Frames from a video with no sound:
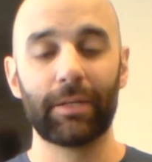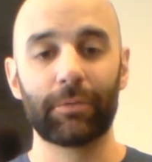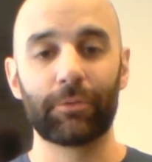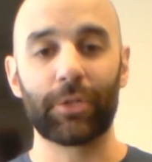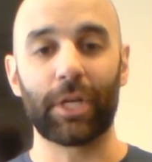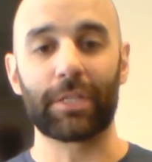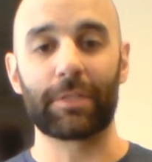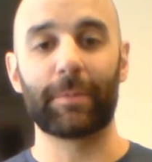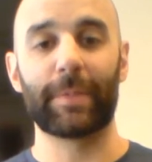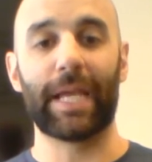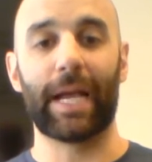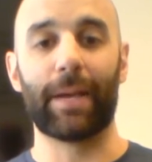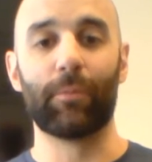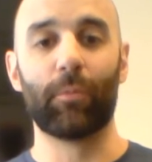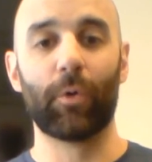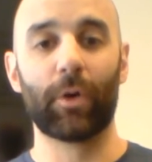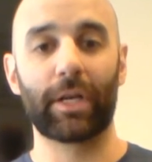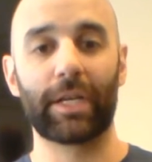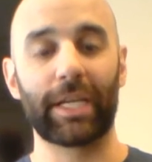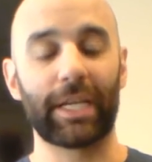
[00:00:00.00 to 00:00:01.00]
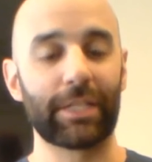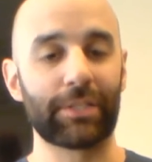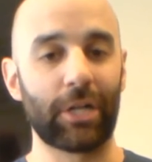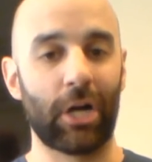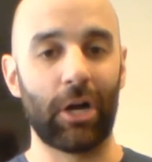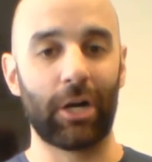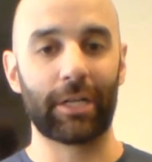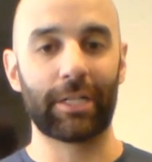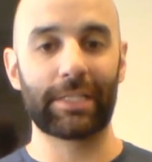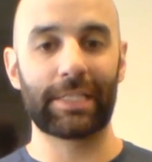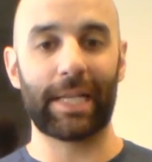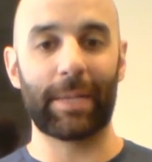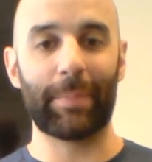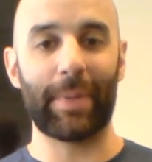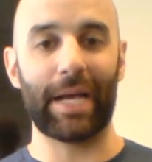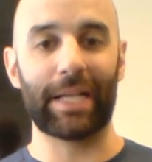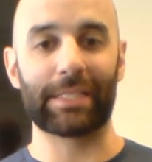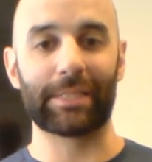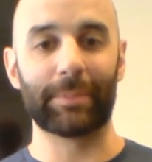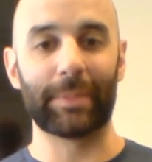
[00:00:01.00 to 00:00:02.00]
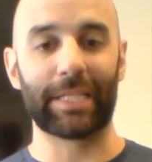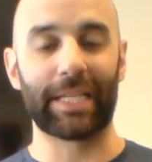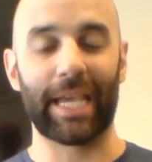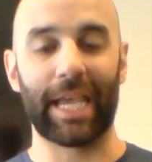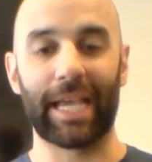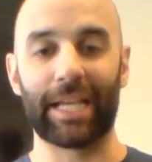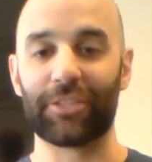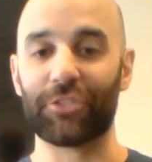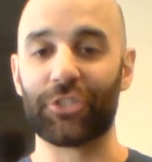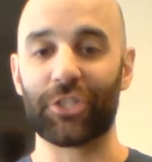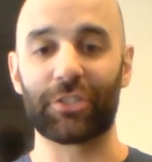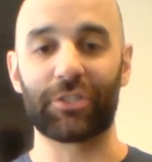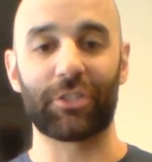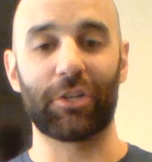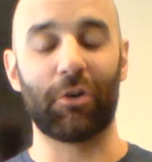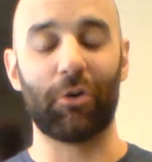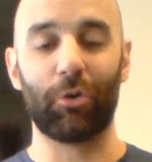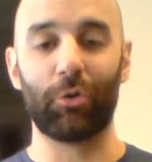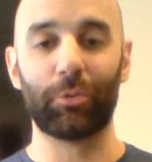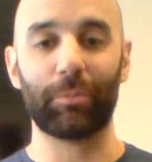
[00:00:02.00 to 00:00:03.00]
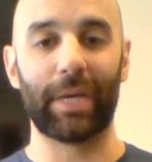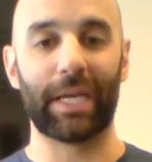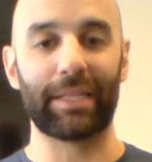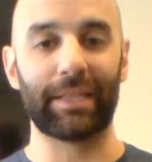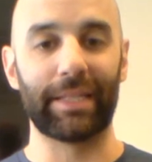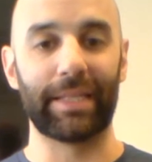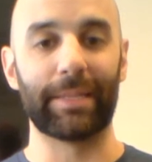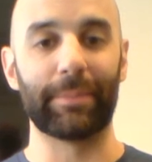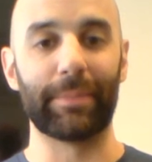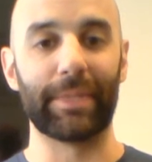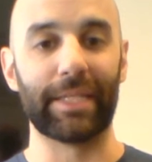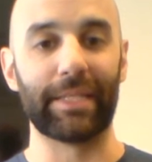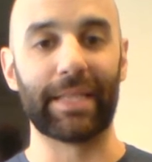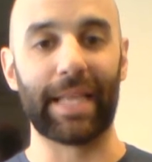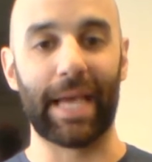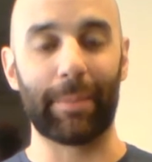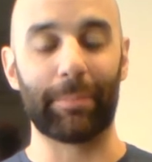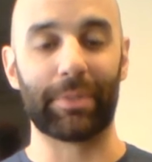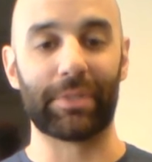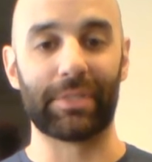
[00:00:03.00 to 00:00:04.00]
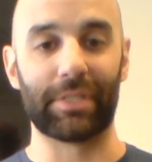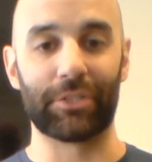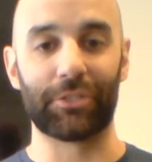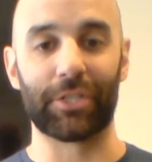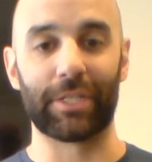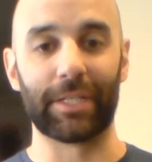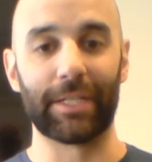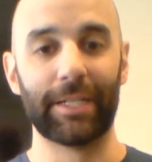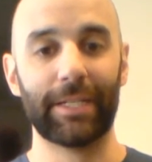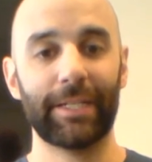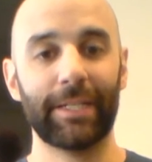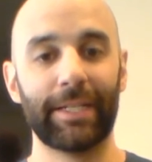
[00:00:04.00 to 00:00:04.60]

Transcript: Trust me, I'm working as hard as I possibly can just to hold my limb in that position.